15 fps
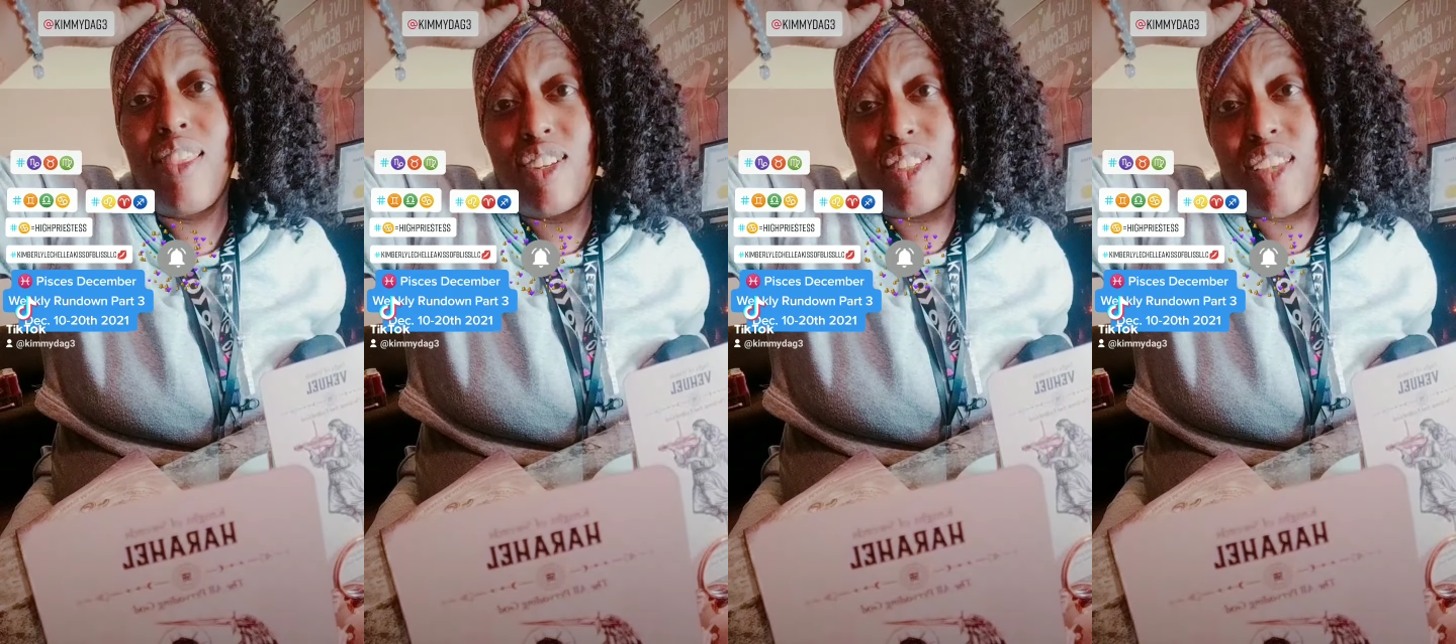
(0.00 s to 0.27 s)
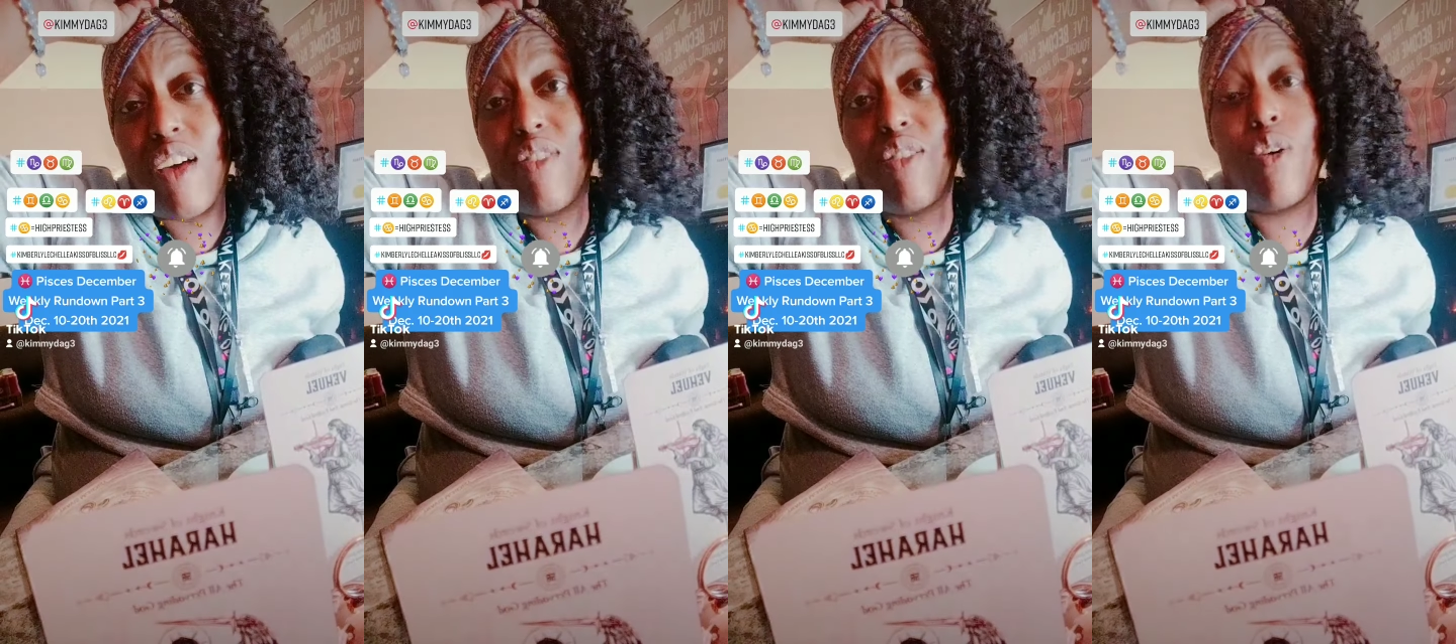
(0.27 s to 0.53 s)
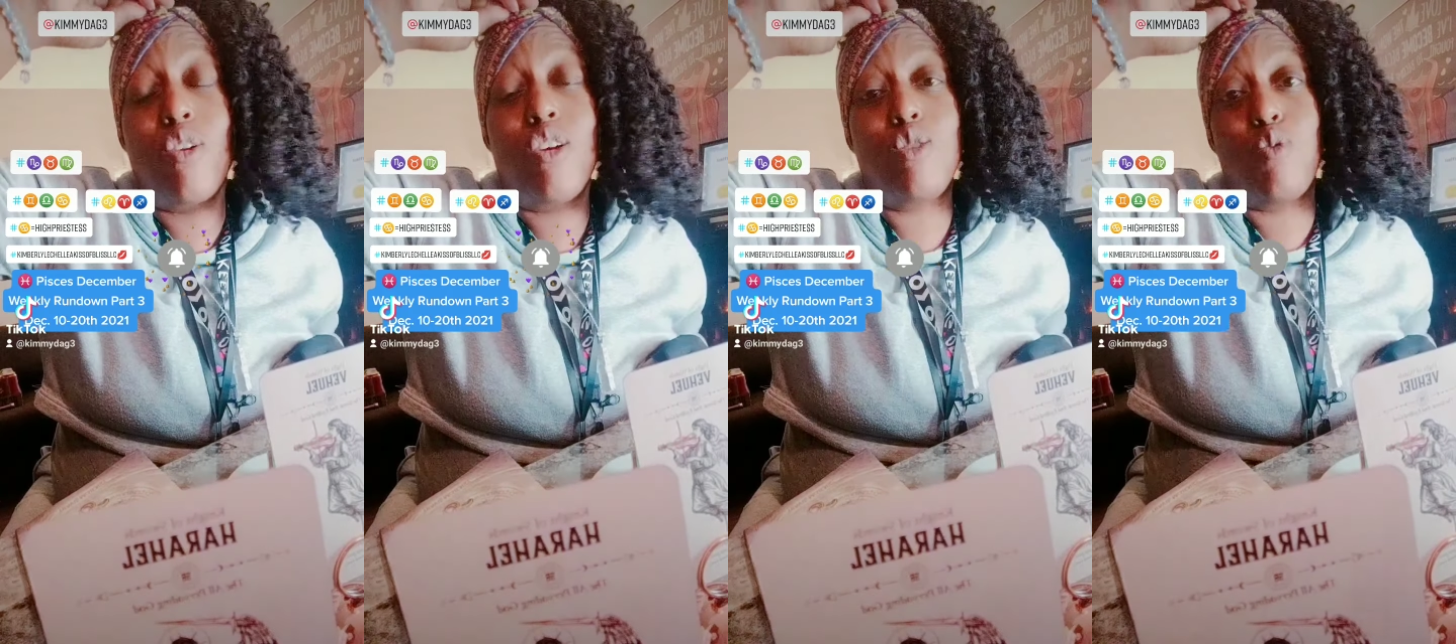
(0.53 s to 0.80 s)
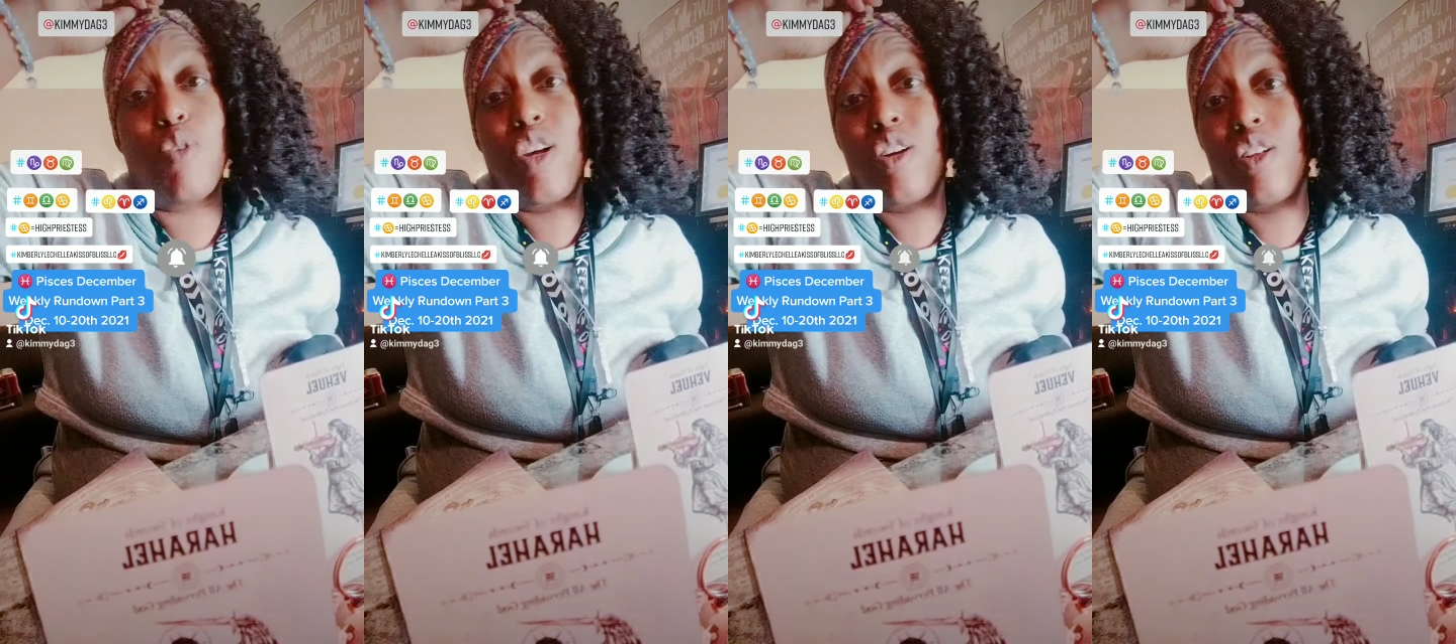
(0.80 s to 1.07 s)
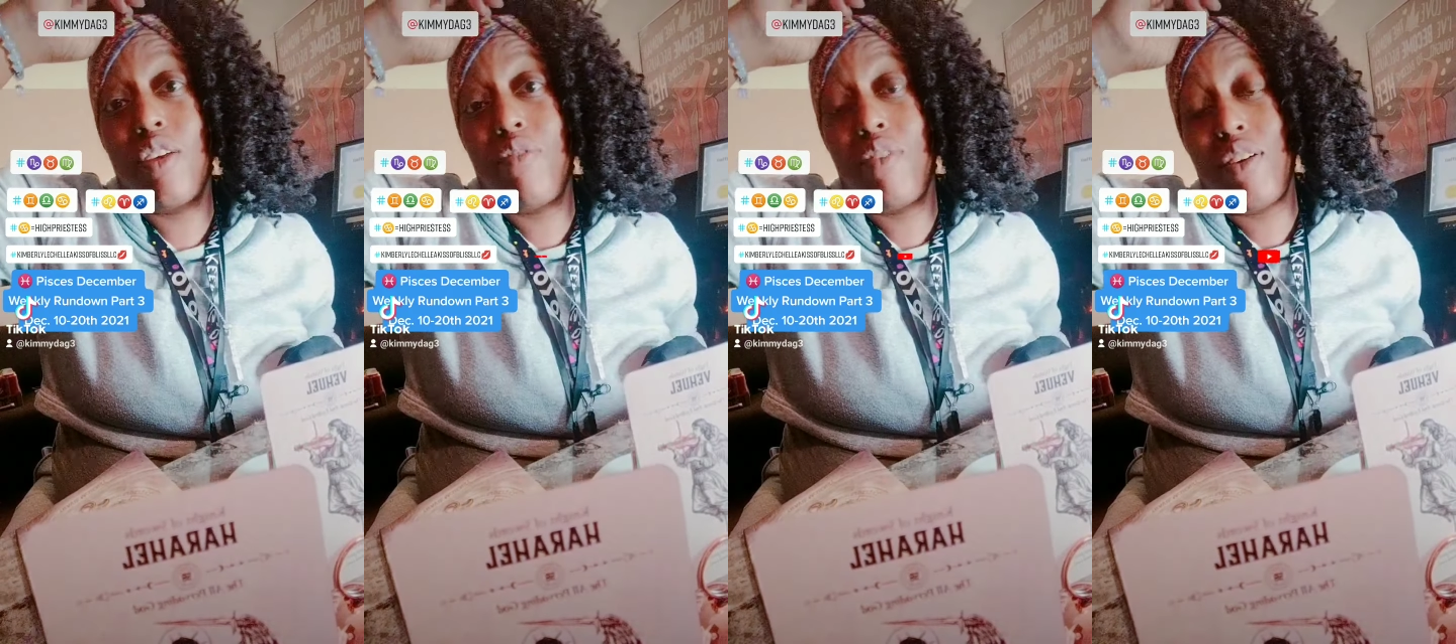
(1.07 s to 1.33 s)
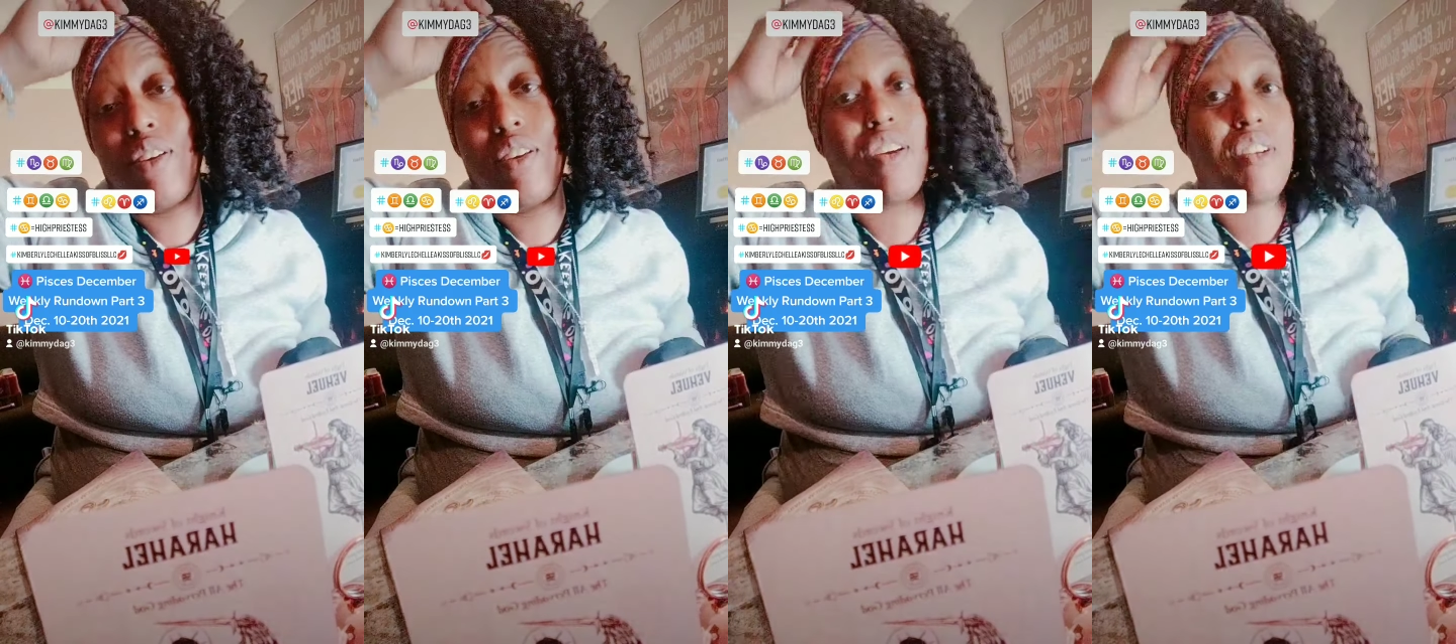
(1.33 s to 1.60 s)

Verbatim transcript: the south node is when you're living